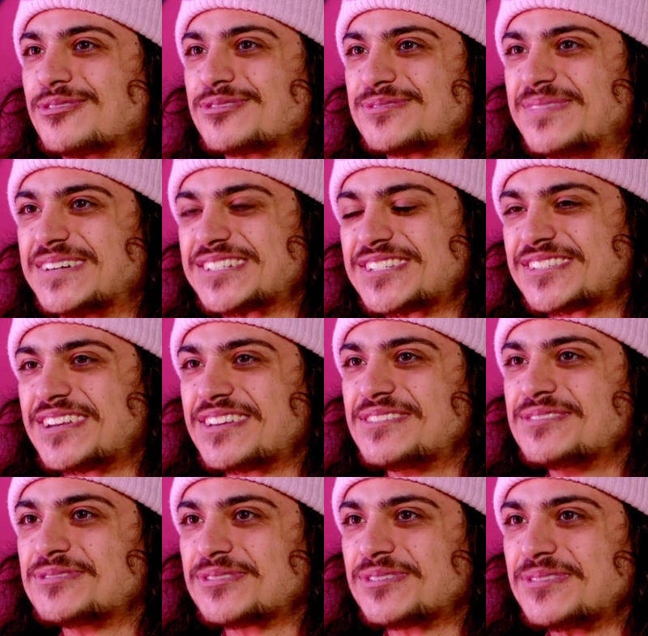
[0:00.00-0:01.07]
as much as I
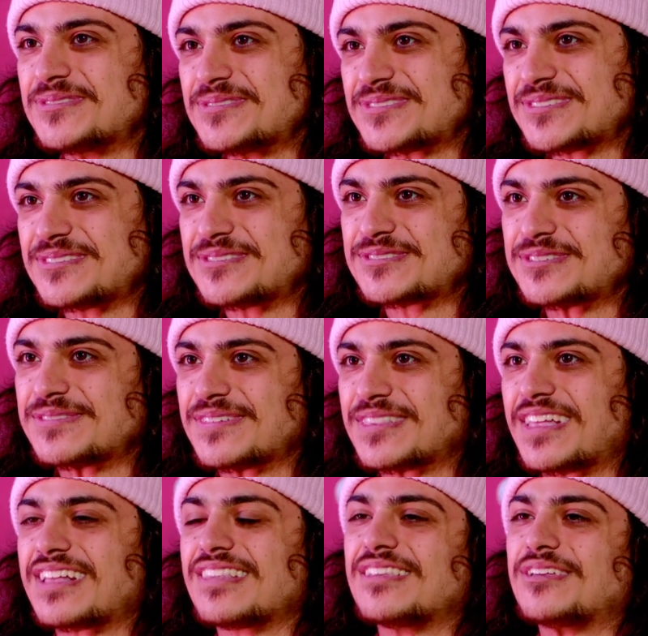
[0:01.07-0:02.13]
used to. So there's even
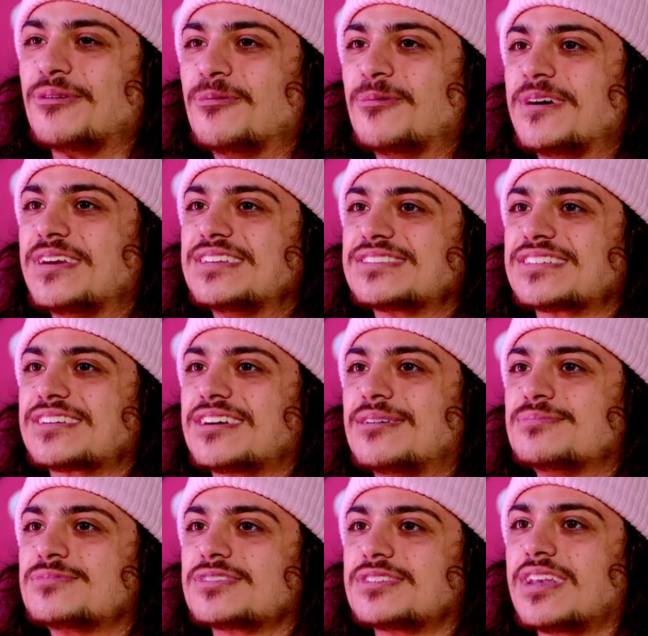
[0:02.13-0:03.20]
like little ways it
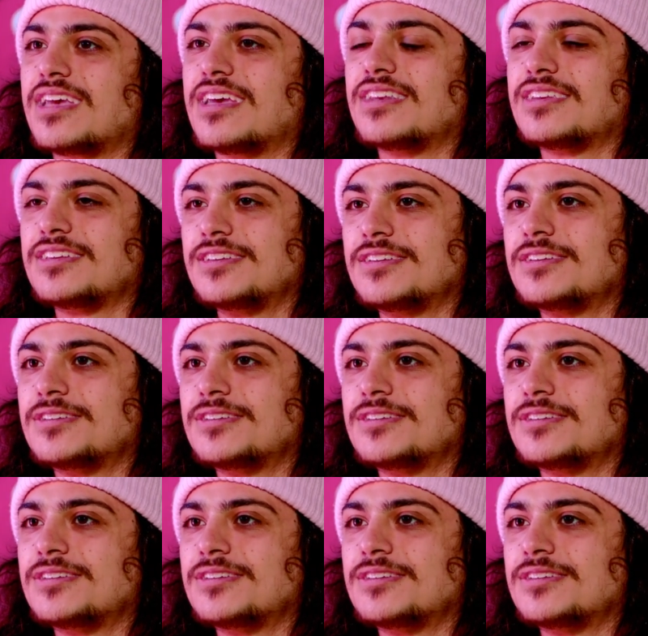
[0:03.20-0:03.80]
comes in handy.